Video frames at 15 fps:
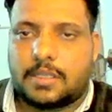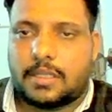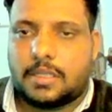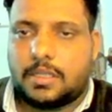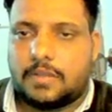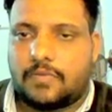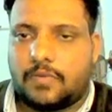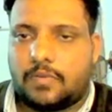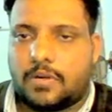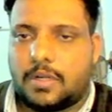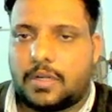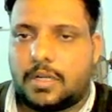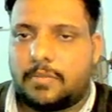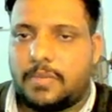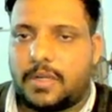is
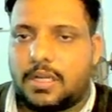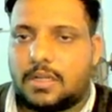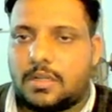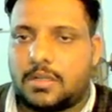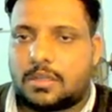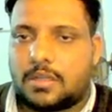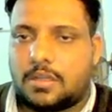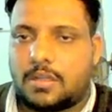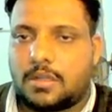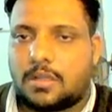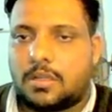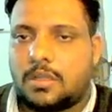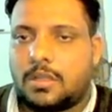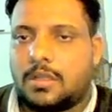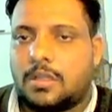400 meters
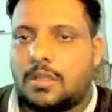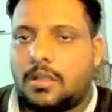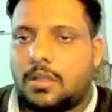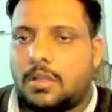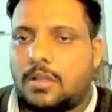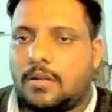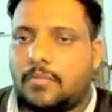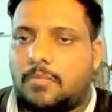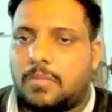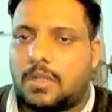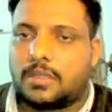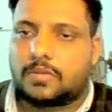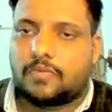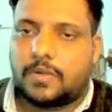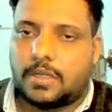
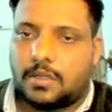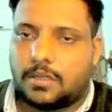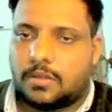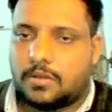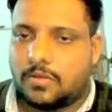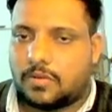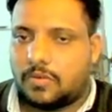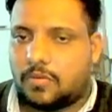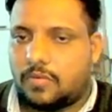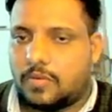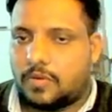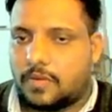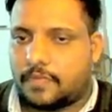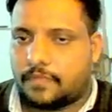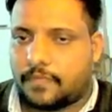plus 1,
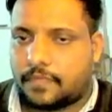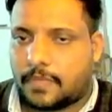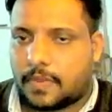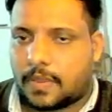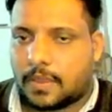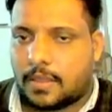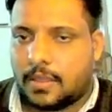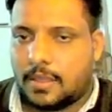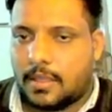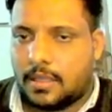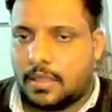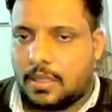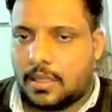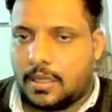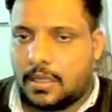so
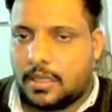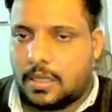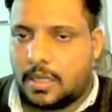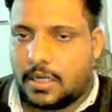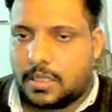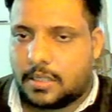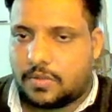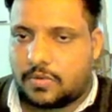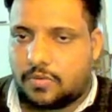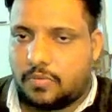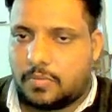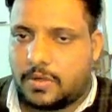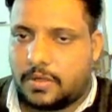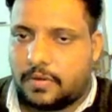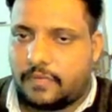it is
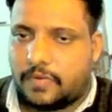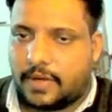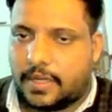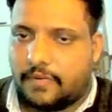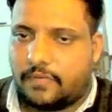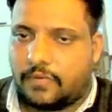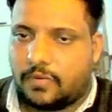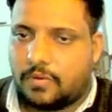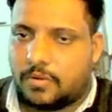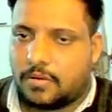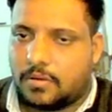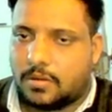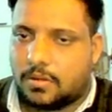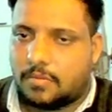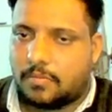
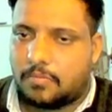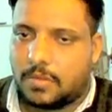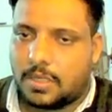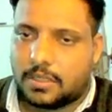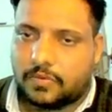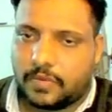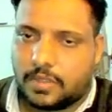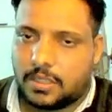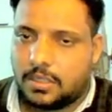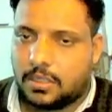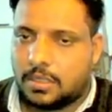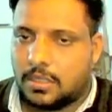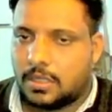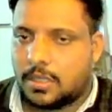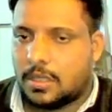2.54 plus 1,
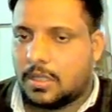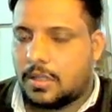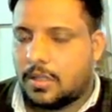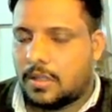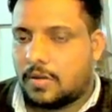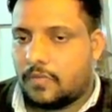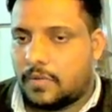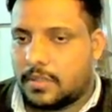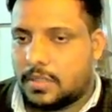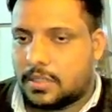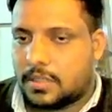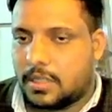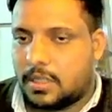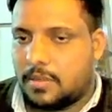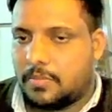which is
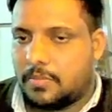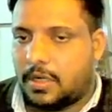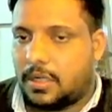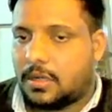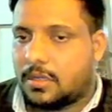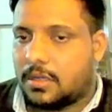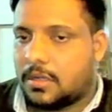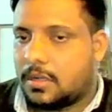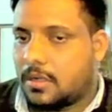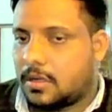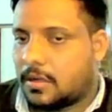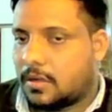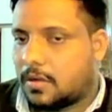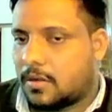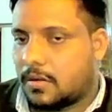
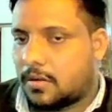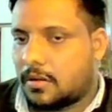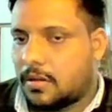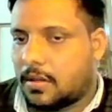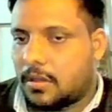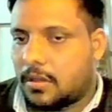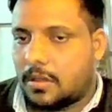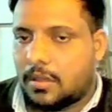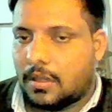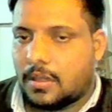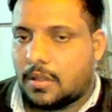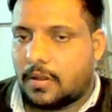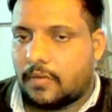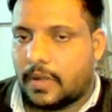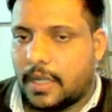
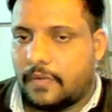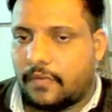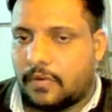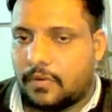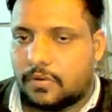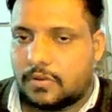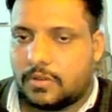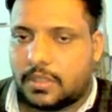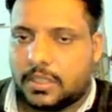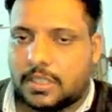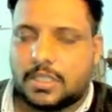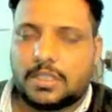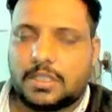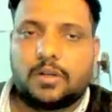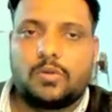3.54. so this
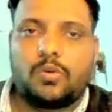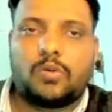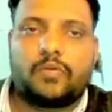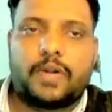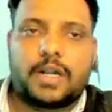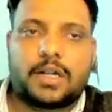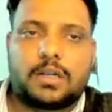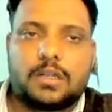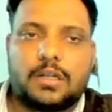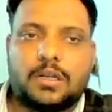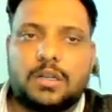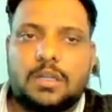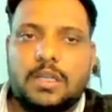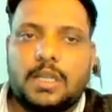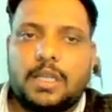is the load factor
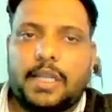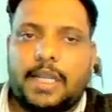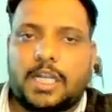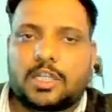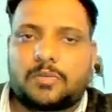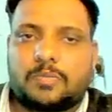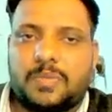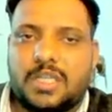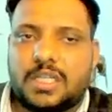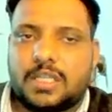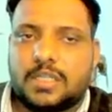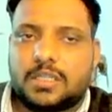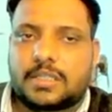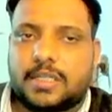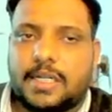
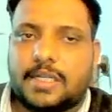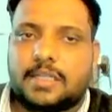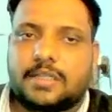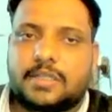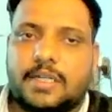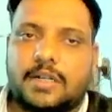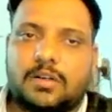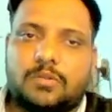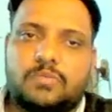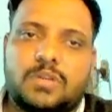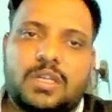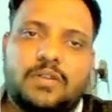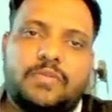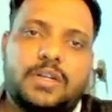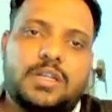experienced at the center of
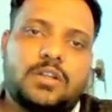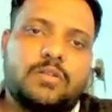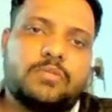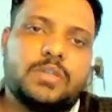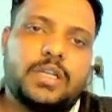gravity of the